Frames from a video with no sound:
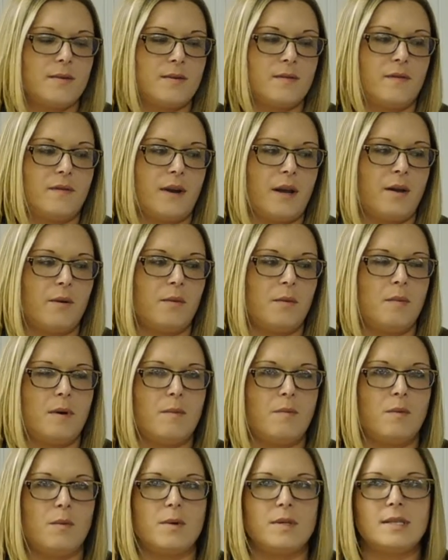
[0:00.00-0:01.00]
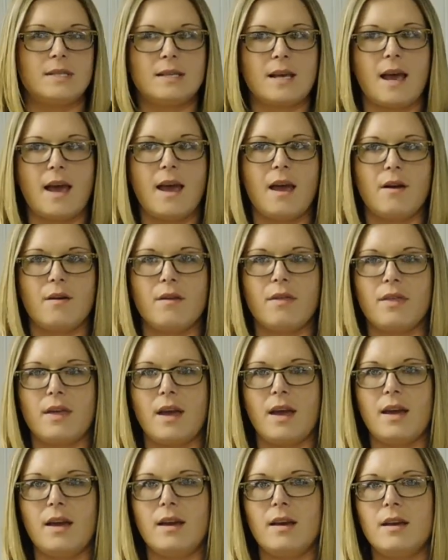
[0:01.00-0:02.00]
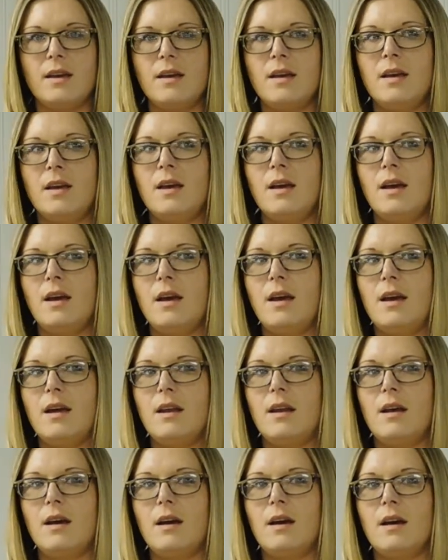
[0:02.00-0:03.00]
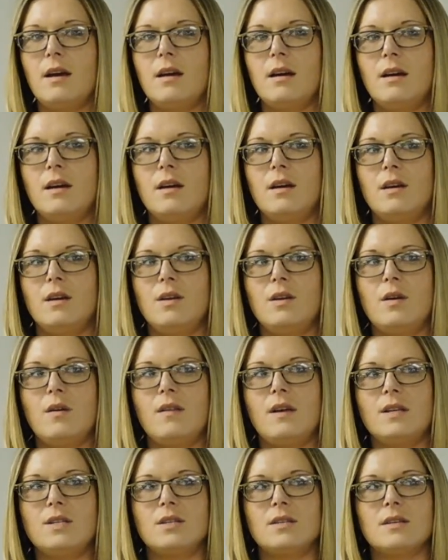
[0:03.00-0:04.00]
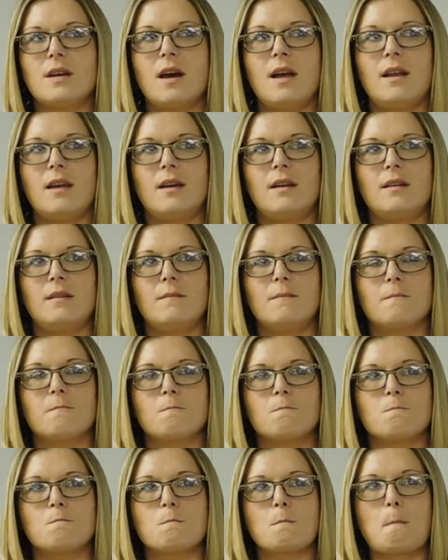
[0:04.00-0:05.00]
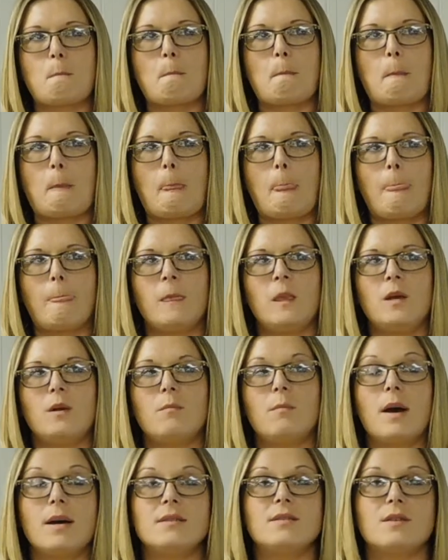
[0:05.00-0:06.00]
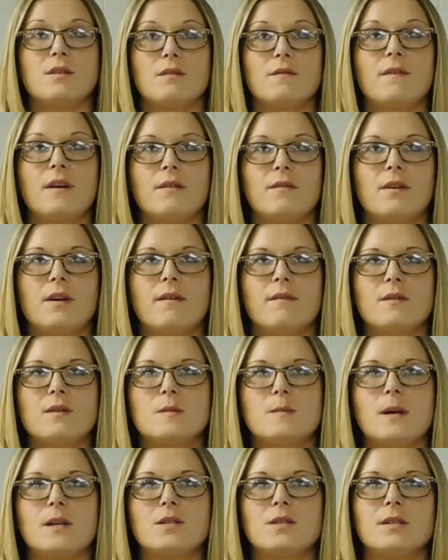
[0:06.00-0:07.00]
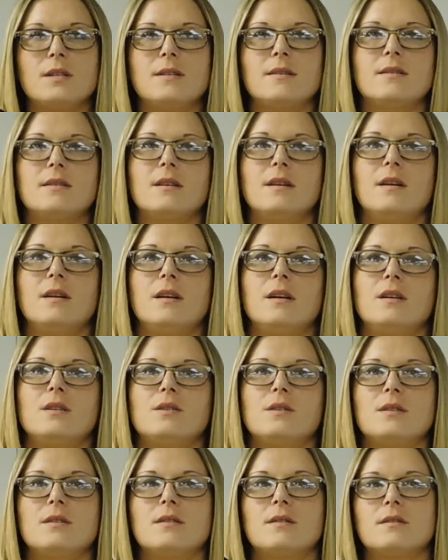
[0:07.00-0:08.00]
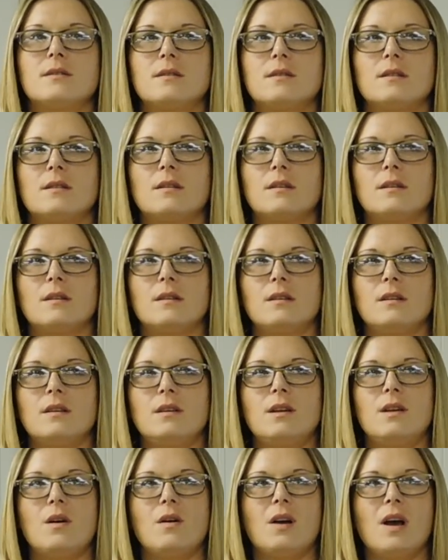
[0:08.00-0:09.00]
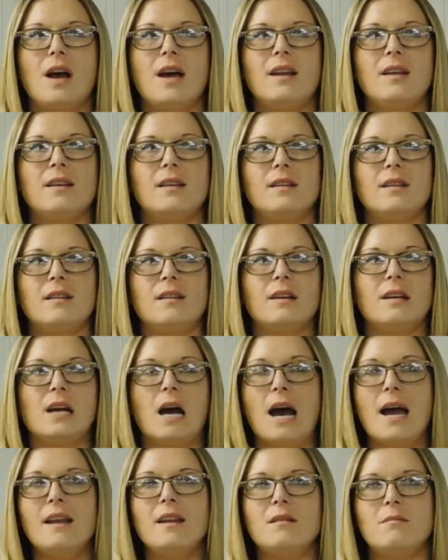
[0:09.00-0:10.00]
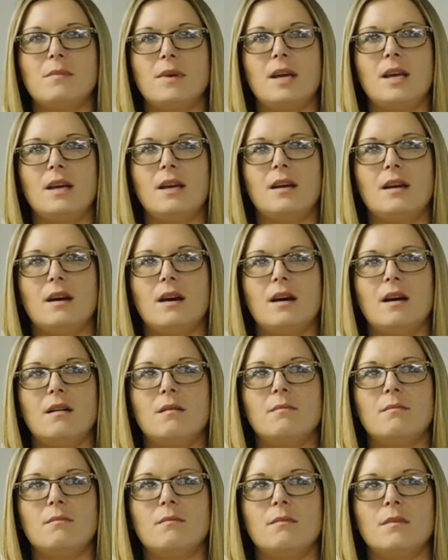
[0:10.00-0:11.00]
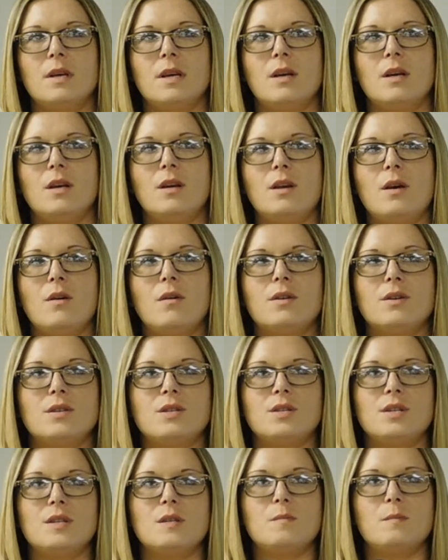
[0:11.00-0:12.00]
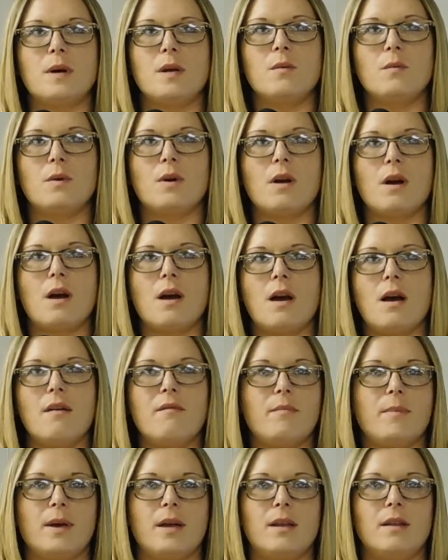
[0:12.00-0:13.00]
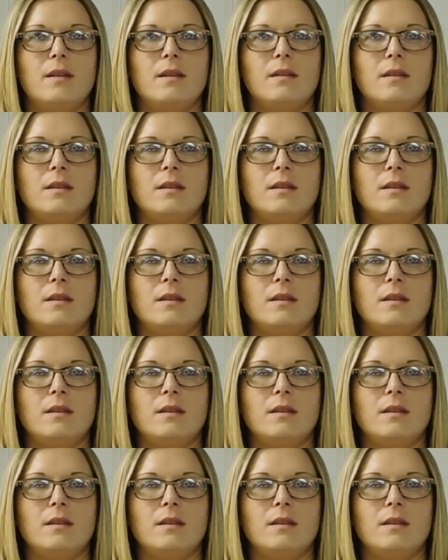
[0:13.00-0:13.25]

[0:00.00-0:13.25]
was afraid of what people would say or think, and you know, they just kind of, you know, my certified recovery specialist just, you know, kind of guided me, you know, because she's been where I've been,